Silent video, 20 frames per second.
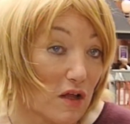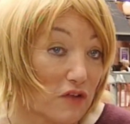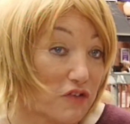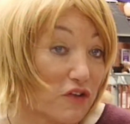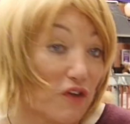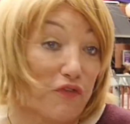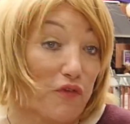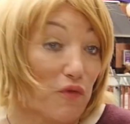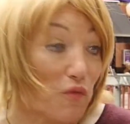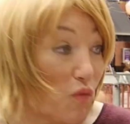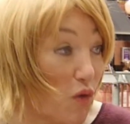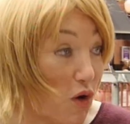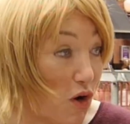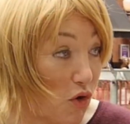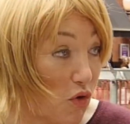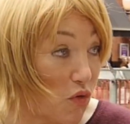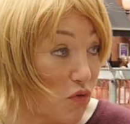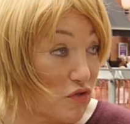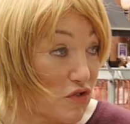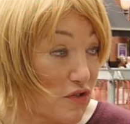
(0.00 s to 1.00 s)
a different
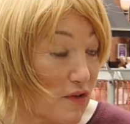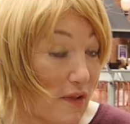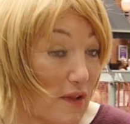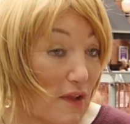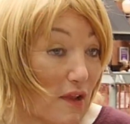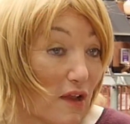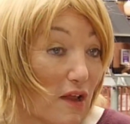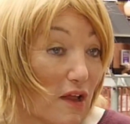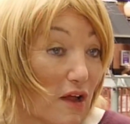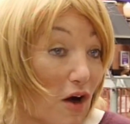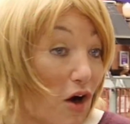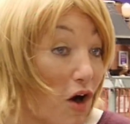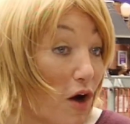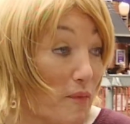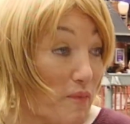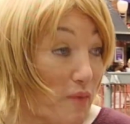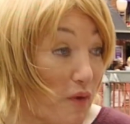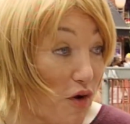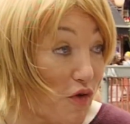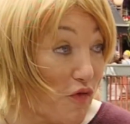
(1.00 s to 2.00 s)
world, a
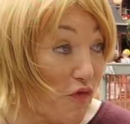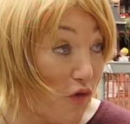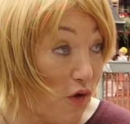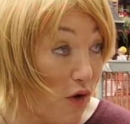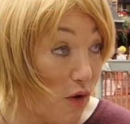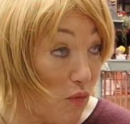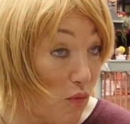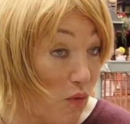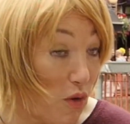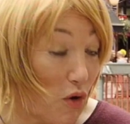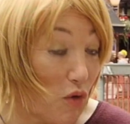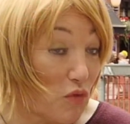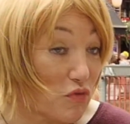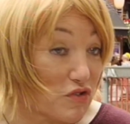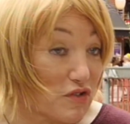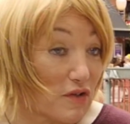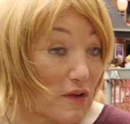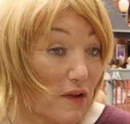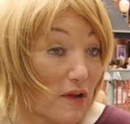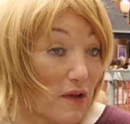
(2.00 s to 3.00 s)
high-profile
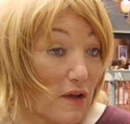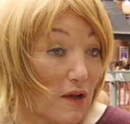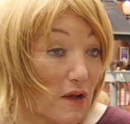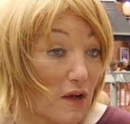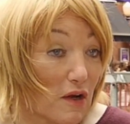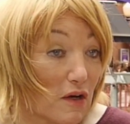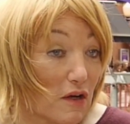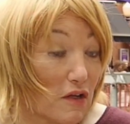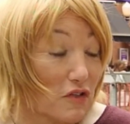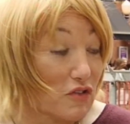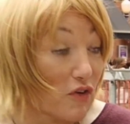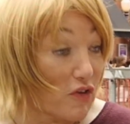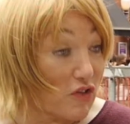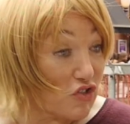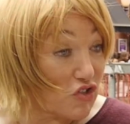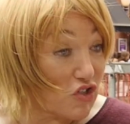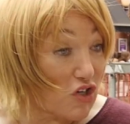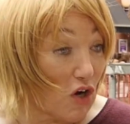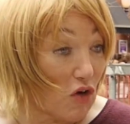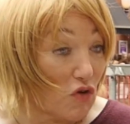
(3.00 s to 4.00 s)
world, so
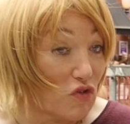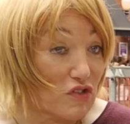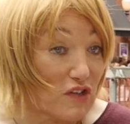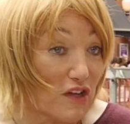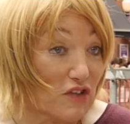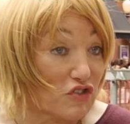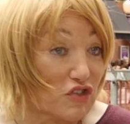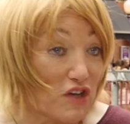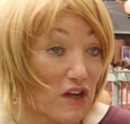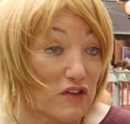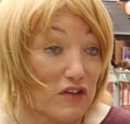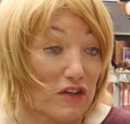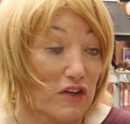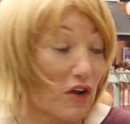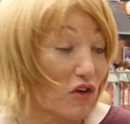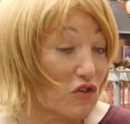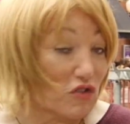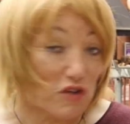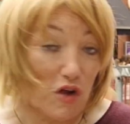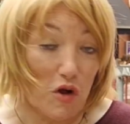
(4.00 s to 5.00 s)
it shows that gender
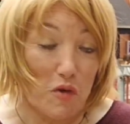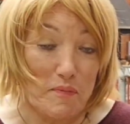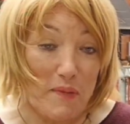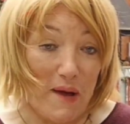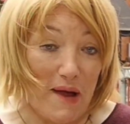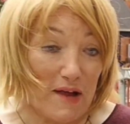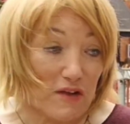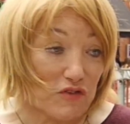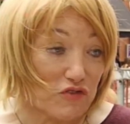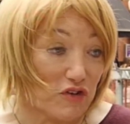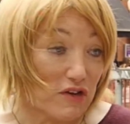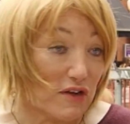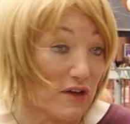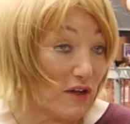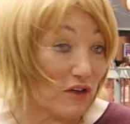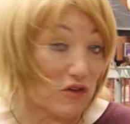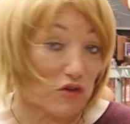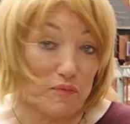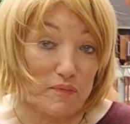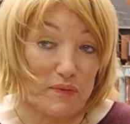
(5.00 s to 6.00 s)
knows no boundary.
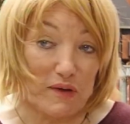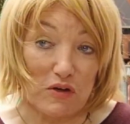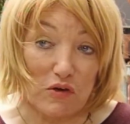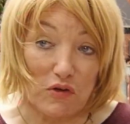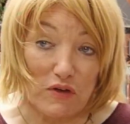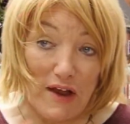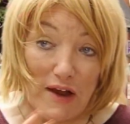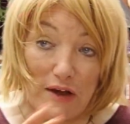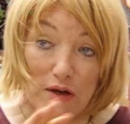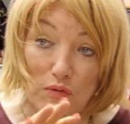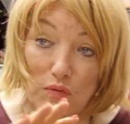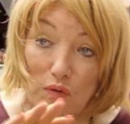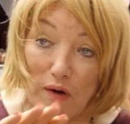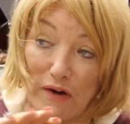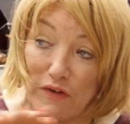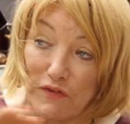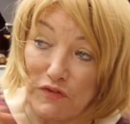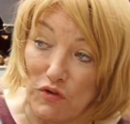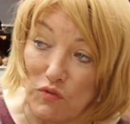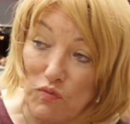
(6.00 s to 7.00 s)
It could pick on any
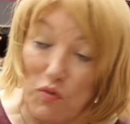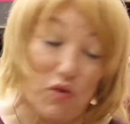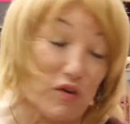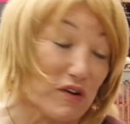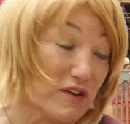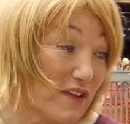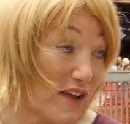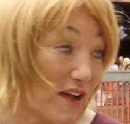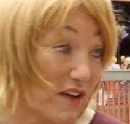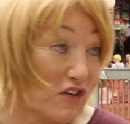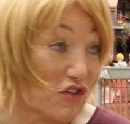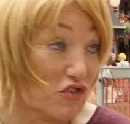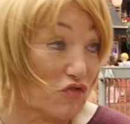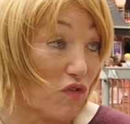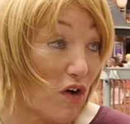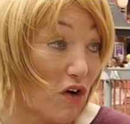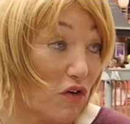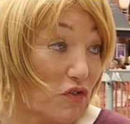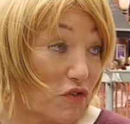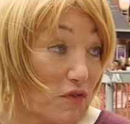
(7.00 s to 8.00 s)
one of you walking down this
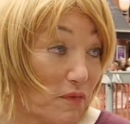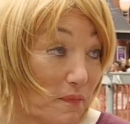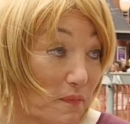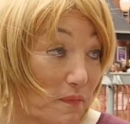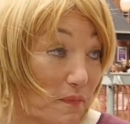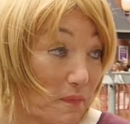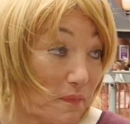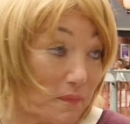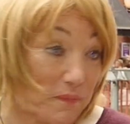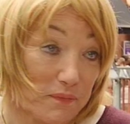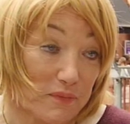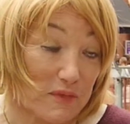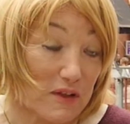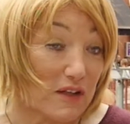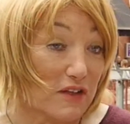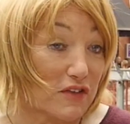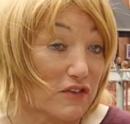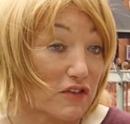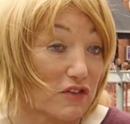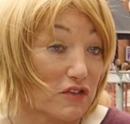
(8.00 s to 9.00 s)
road,
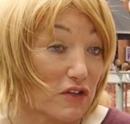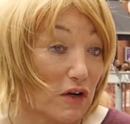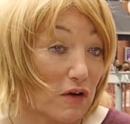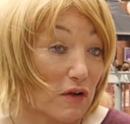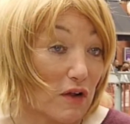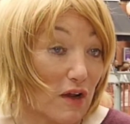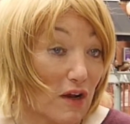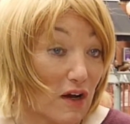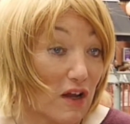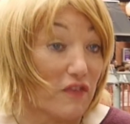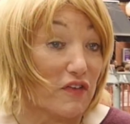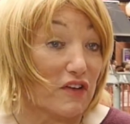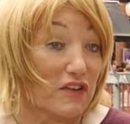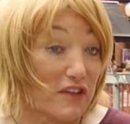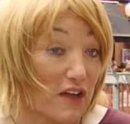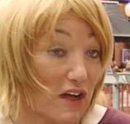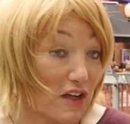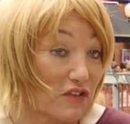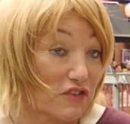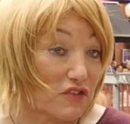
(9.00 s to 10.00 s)
and you know, if
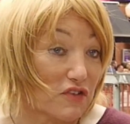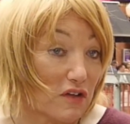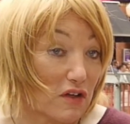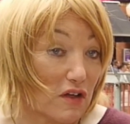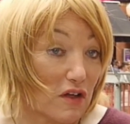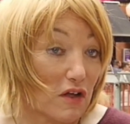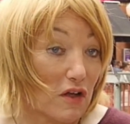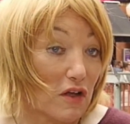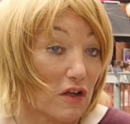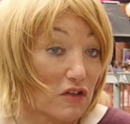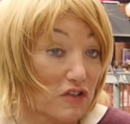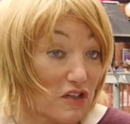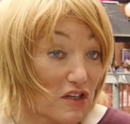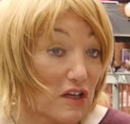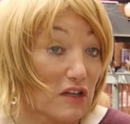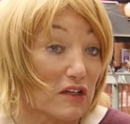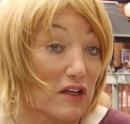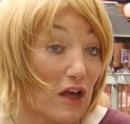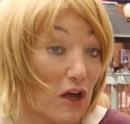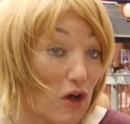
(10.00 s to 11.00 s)
it does,
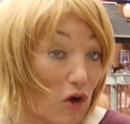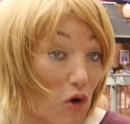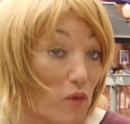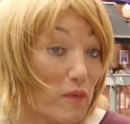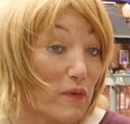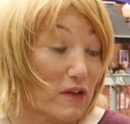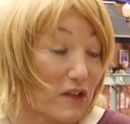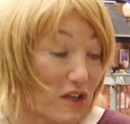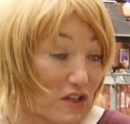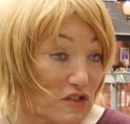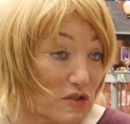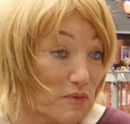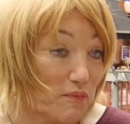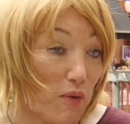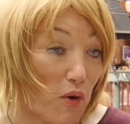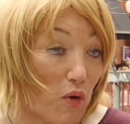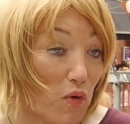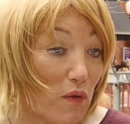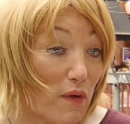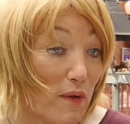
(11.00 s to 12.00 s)
just get help and get
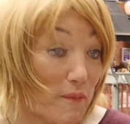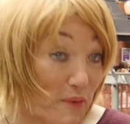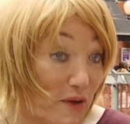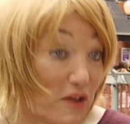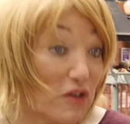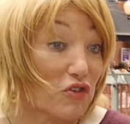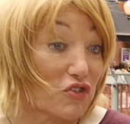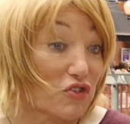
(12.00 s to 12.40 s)
support and be